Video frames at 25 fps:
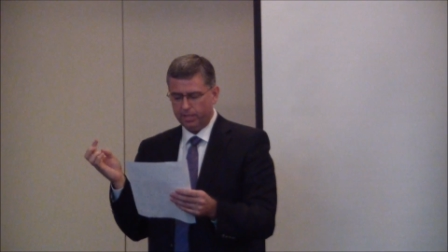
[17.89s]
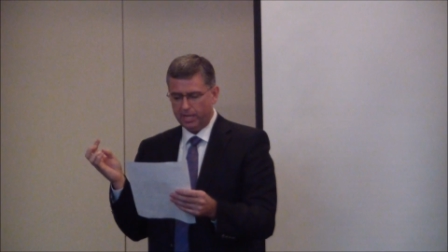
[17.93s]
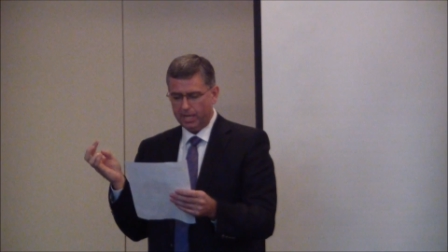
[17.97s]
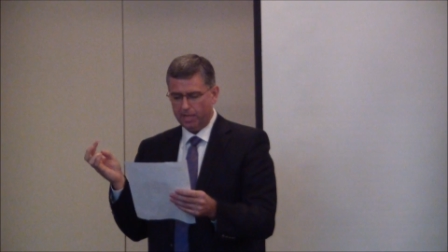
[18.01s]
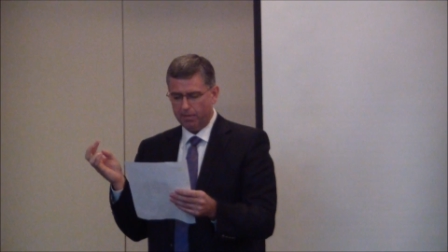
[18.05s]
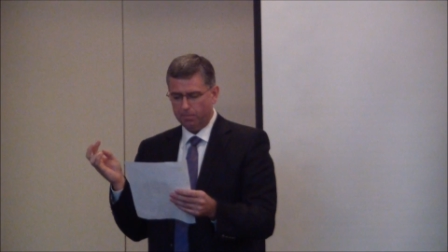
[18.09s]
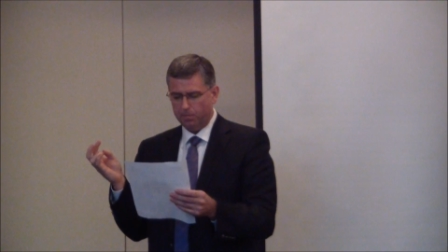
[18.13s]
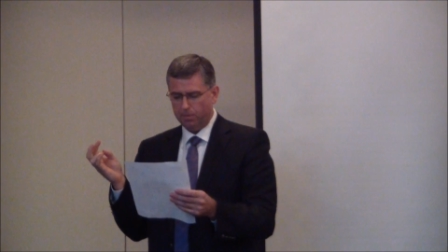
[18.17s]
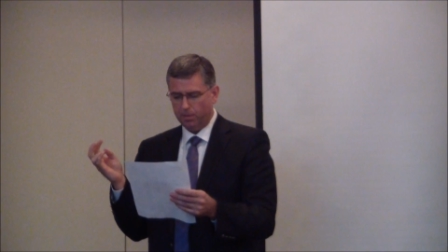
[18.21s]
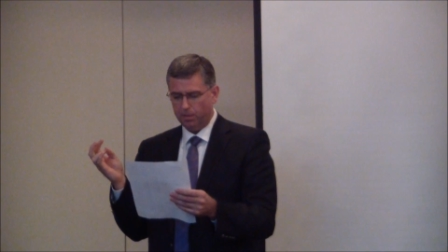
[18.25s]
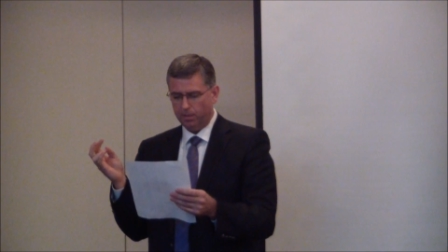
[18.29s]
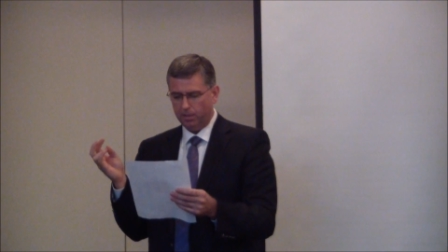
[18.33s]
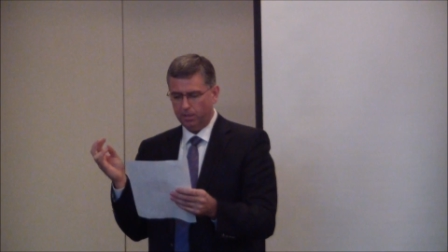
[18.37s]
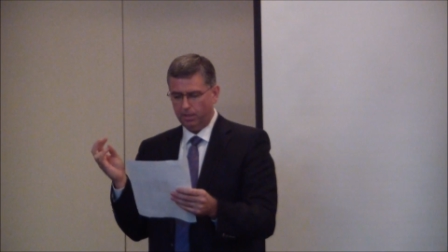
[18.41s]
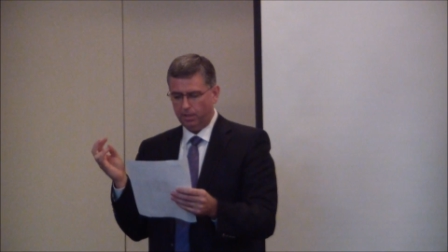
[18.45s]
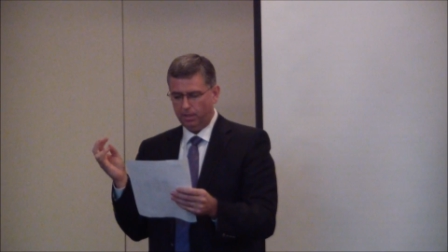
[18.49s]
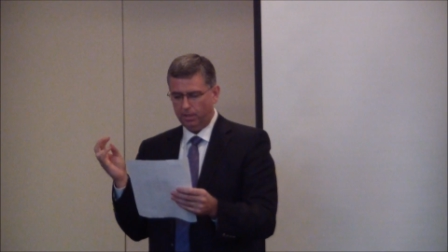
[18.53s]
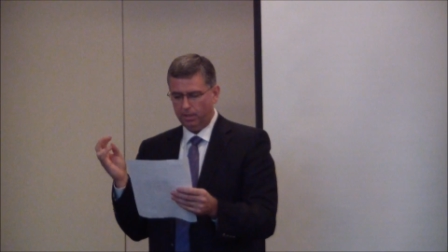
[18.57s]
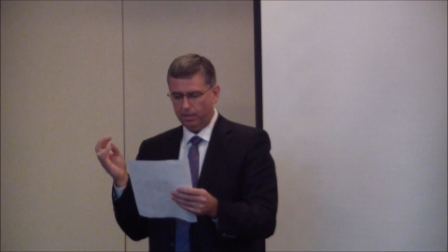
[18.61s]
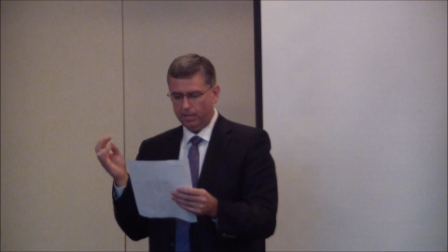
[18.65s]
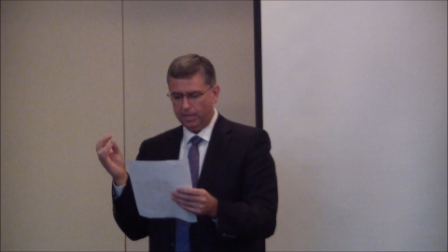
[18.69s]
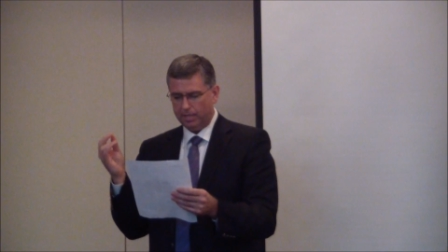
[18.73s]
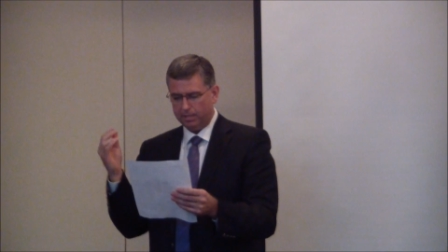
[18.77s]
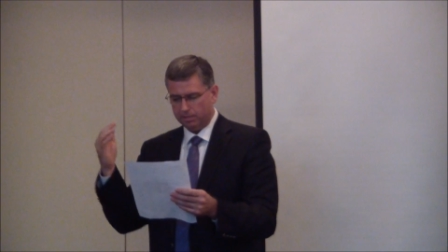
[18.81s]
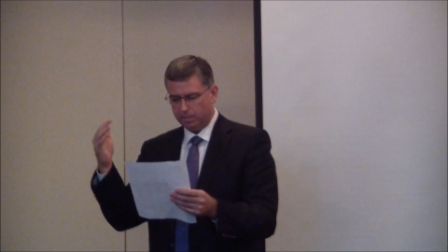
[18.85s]

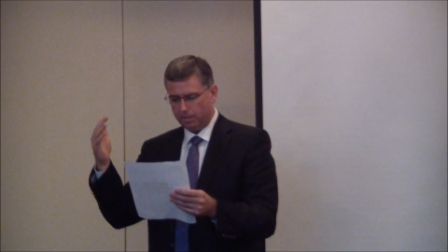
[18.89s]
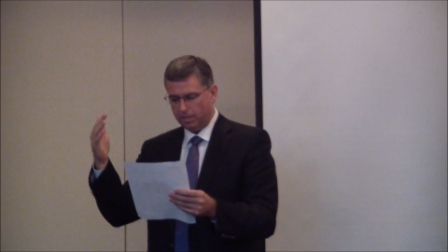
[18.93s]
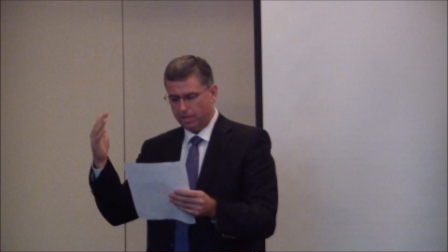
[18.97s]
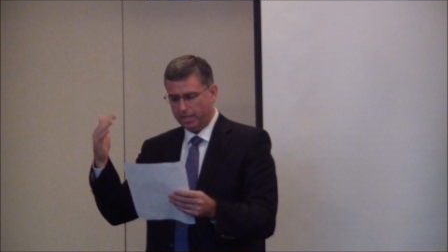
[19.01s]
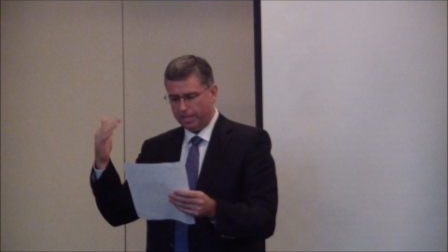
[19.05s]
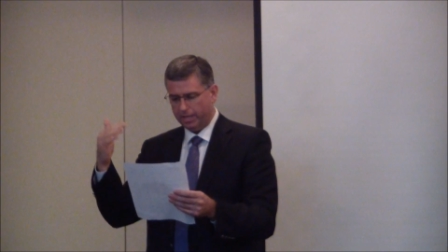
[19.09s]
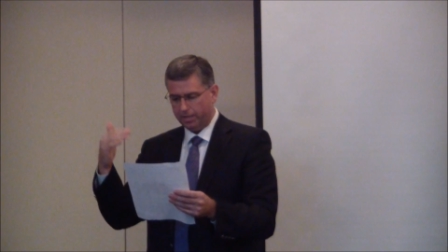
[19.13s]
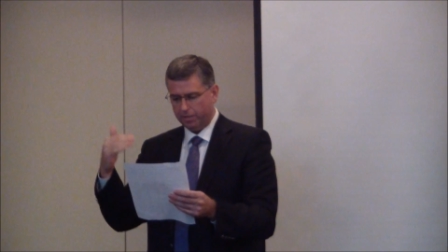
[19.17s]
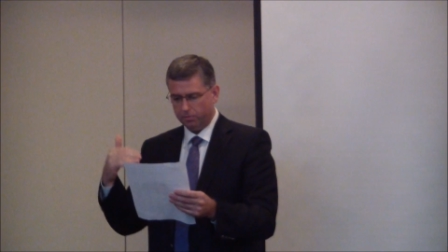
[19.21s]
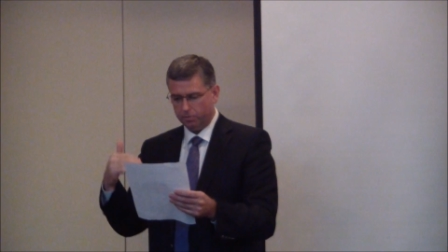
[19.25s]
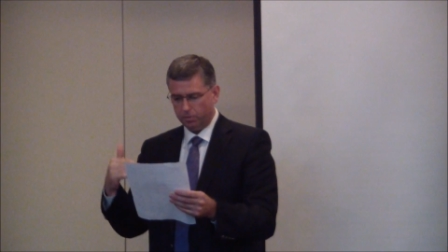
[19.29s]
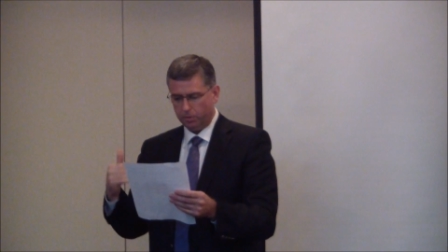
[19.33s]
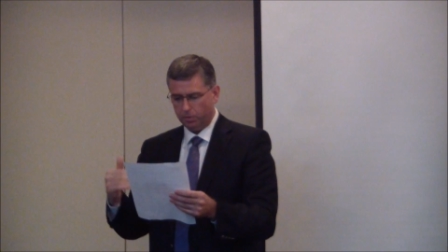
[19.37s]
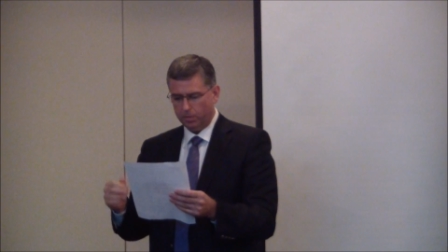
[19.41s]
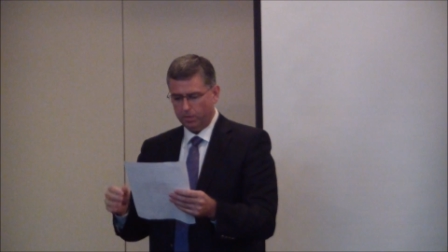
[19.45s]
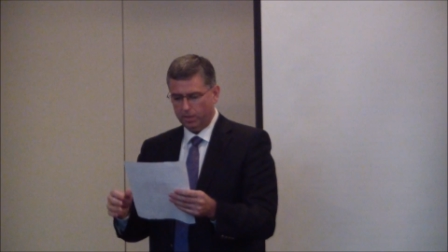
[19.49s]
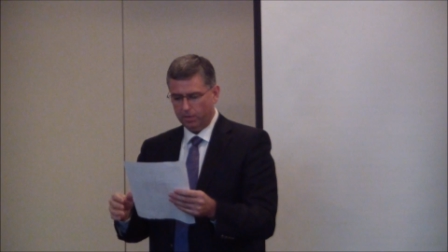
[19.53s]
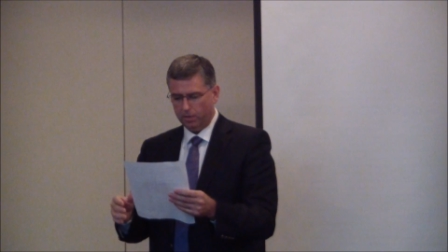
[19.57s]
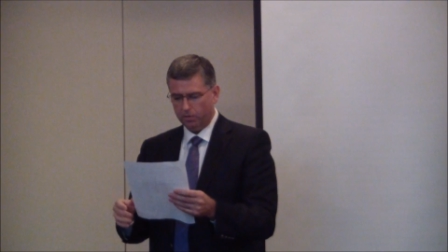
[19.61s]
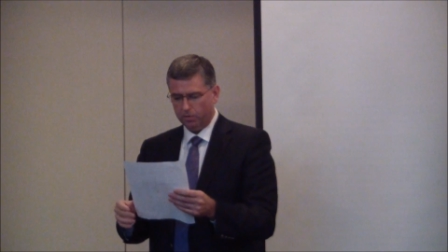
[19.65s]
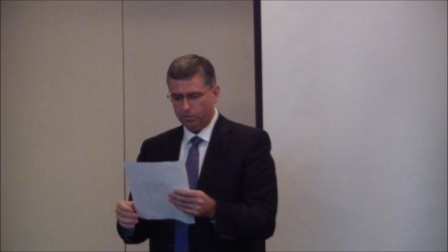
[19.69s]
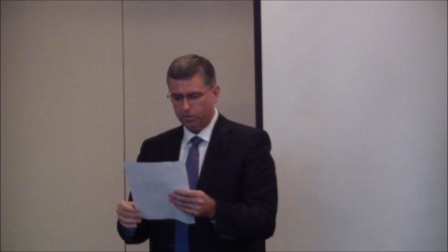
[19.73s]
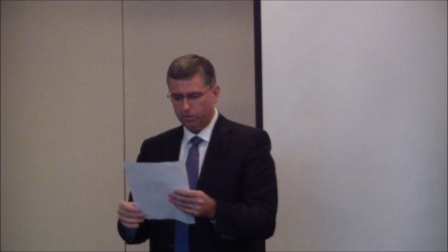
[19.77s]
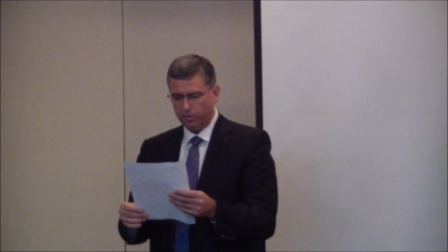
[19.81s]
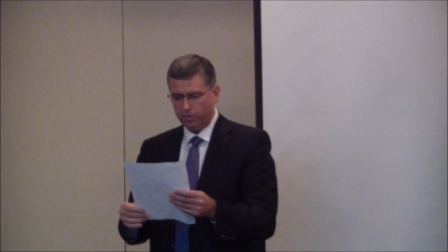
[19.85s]
liability as a lot as we
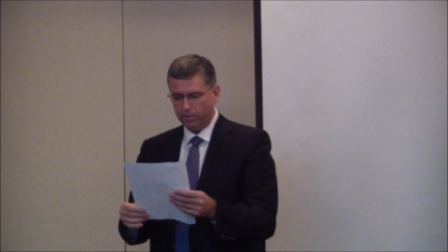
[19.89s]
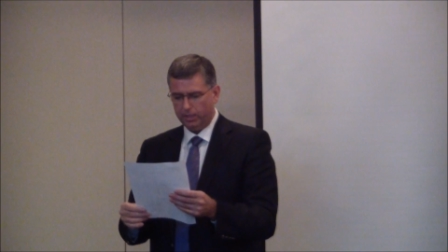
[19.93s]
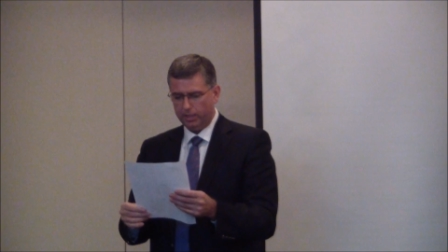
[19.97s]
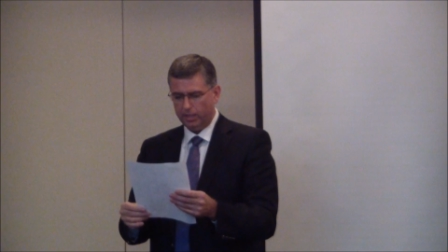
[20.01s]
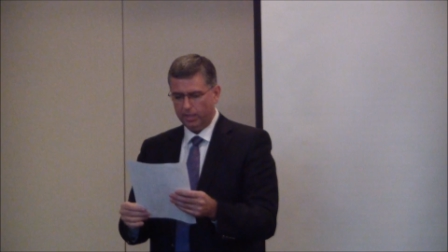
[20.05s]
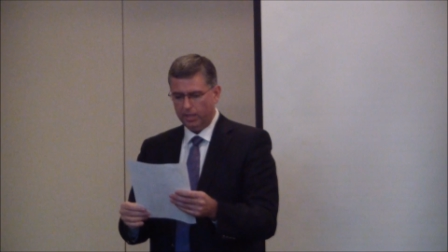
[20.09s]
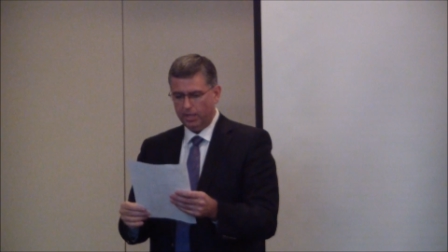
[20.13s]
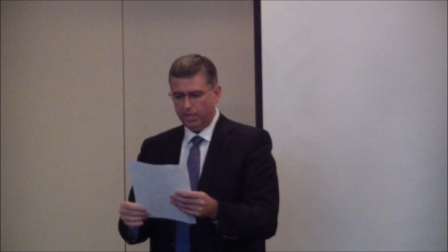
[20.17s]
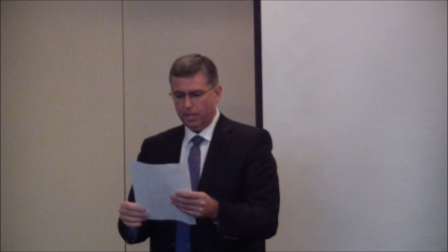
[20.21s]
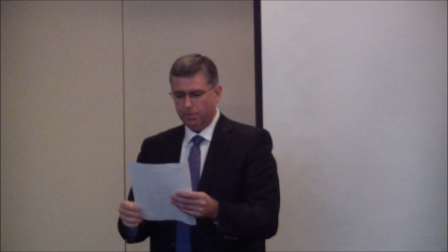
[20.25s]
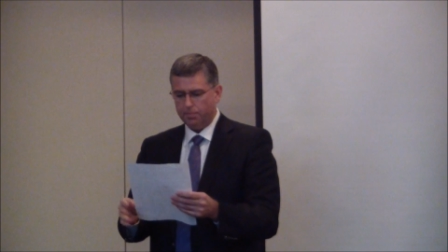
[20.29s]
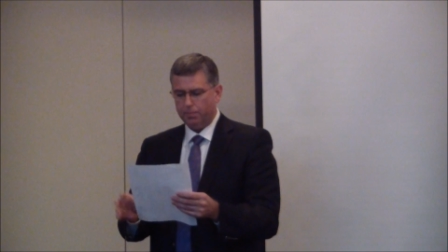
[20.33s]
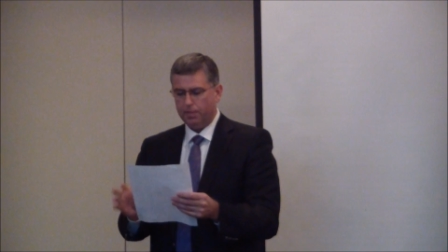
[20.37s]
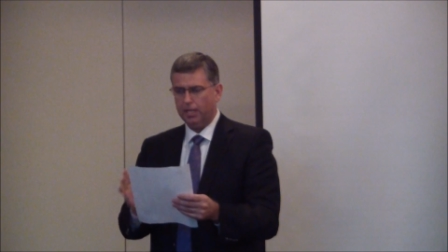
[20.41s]
went through it,